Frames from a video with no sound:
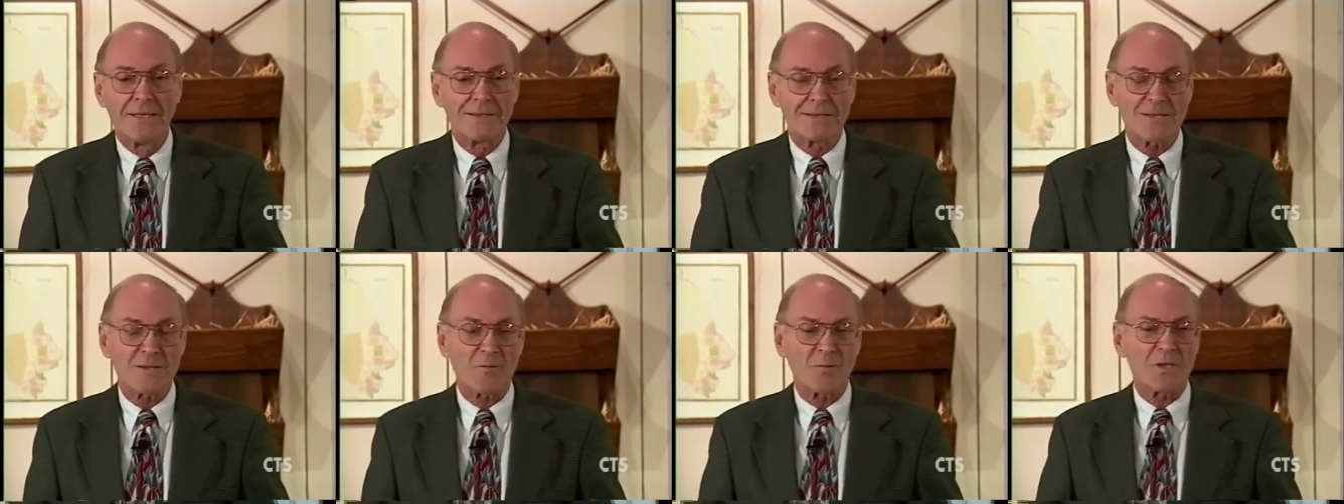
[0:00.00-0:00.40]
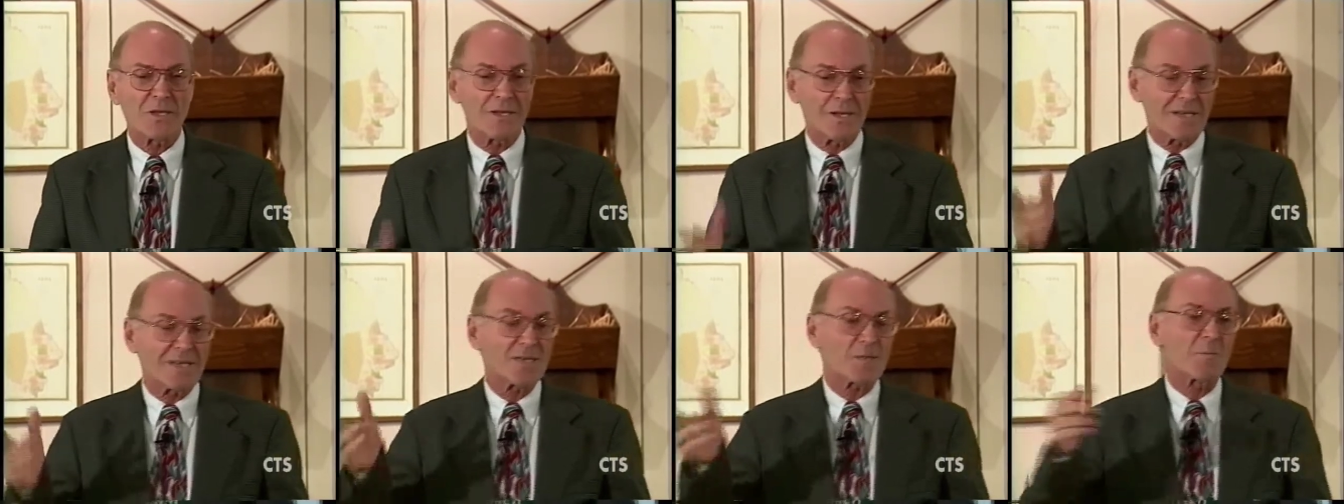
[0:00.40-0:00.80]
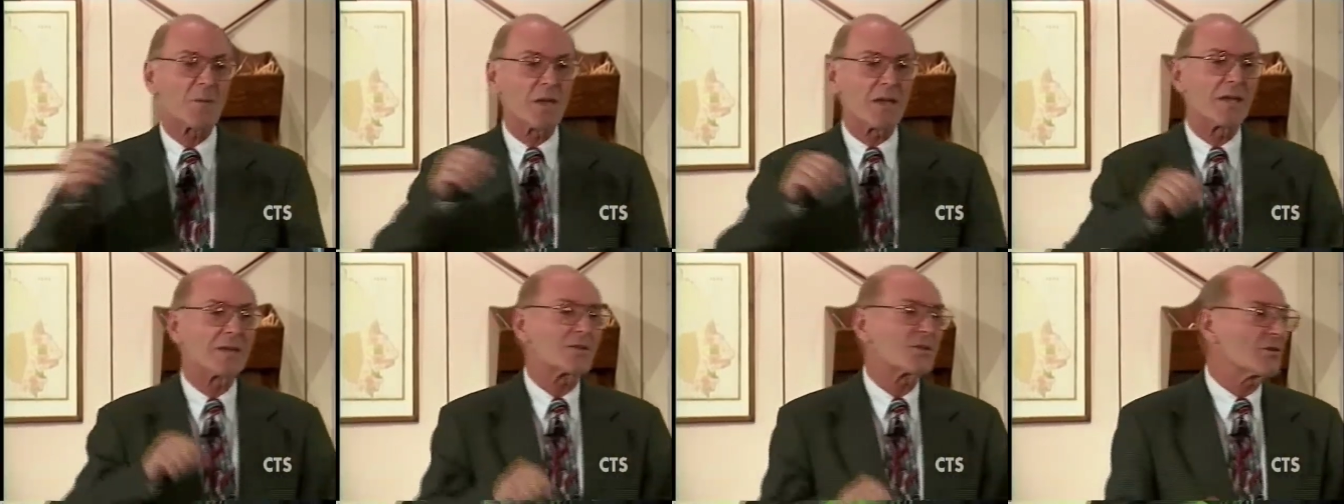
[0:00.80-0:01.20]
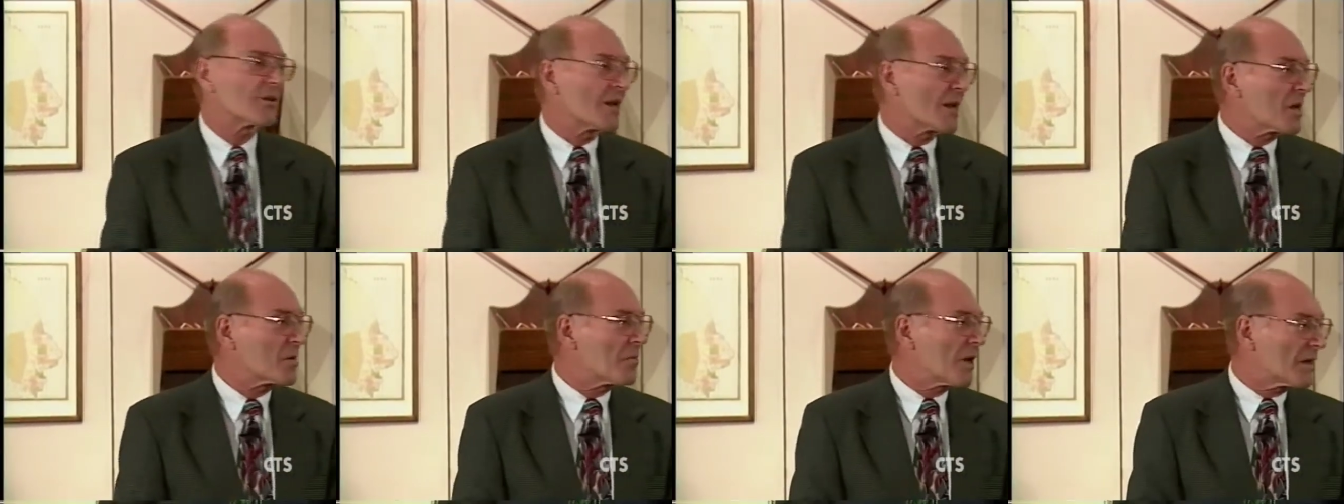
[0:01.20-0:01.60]
Someone asked me
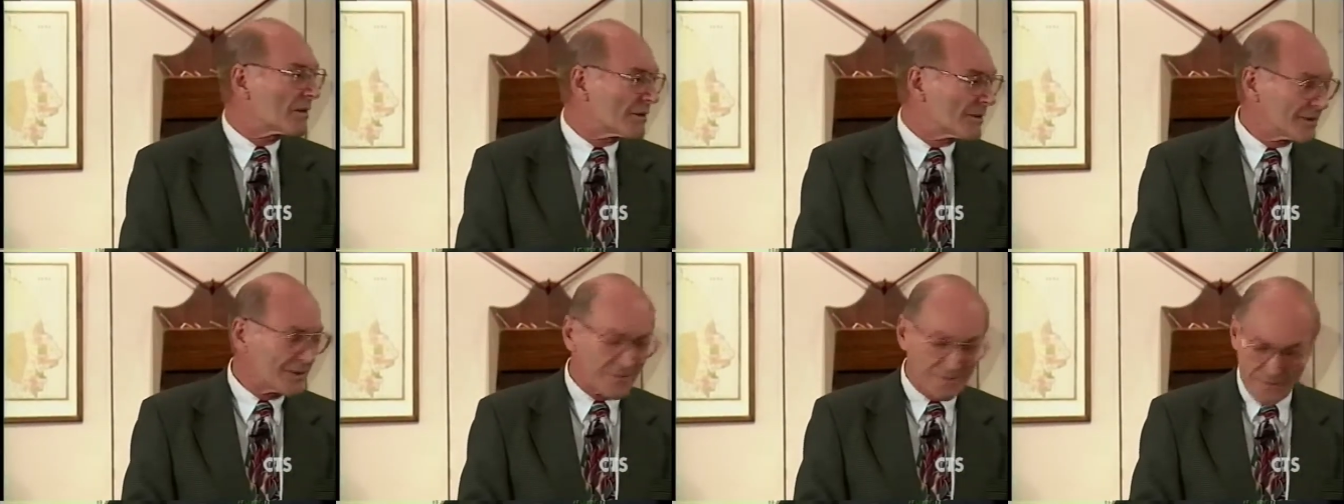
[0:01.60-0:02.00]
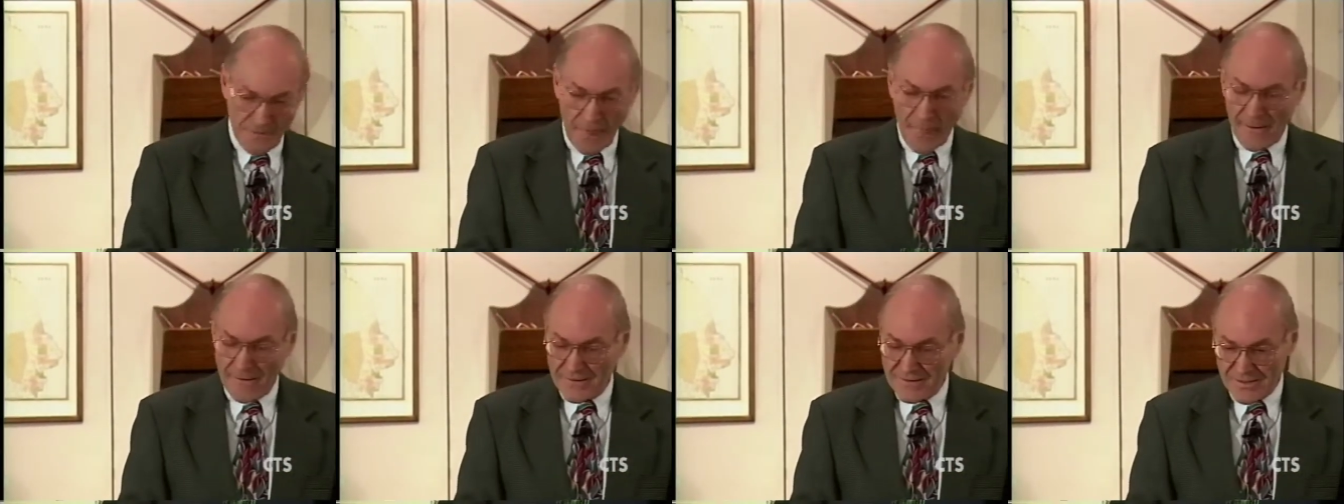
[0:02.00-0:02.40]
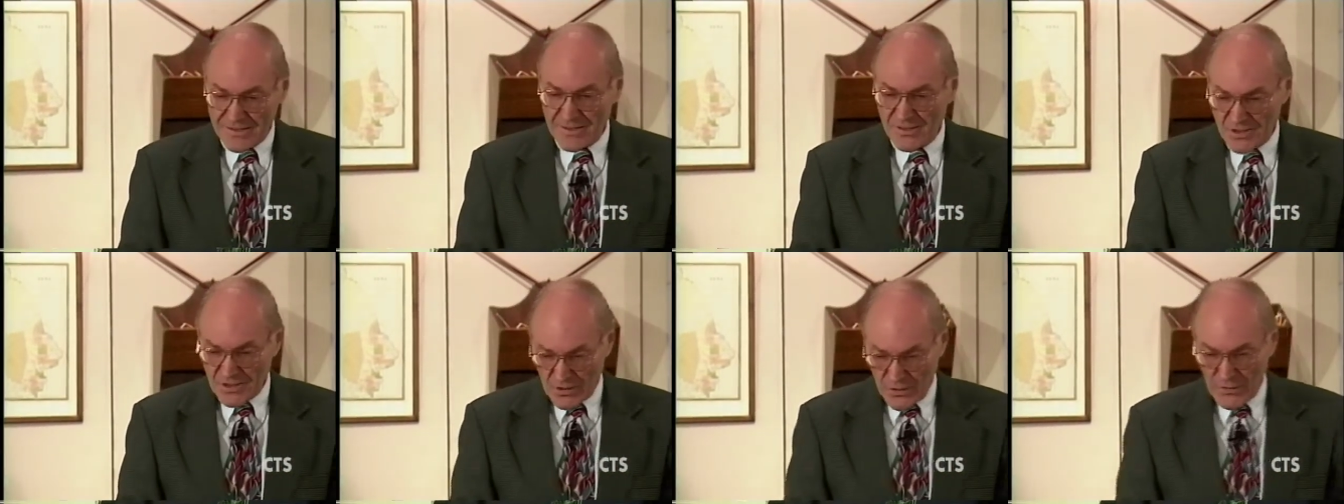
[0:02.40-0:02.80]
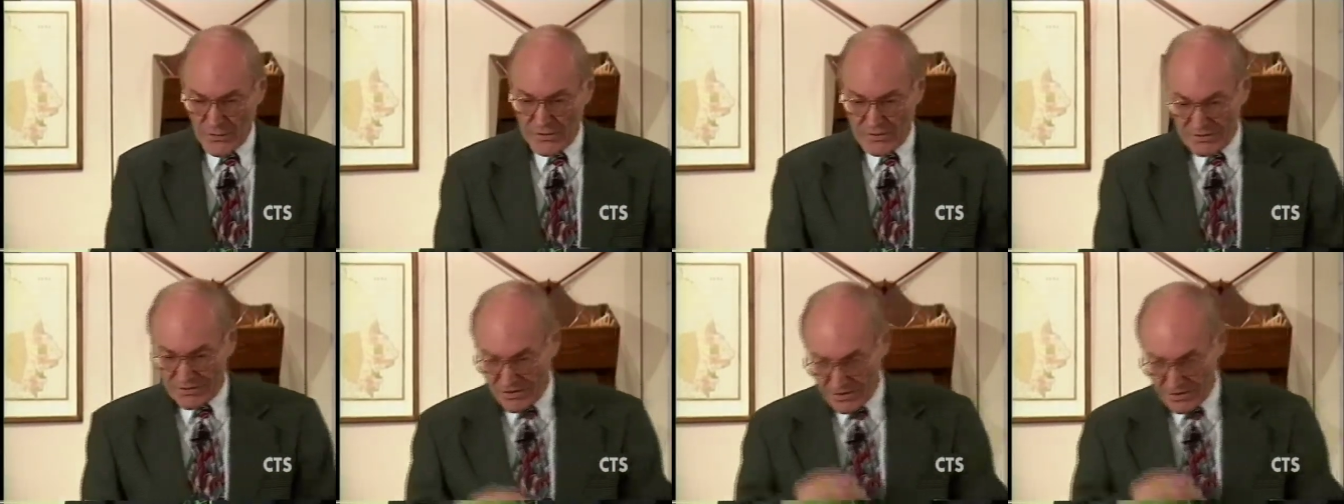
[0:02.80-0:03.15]
yesterday about uh, is it so that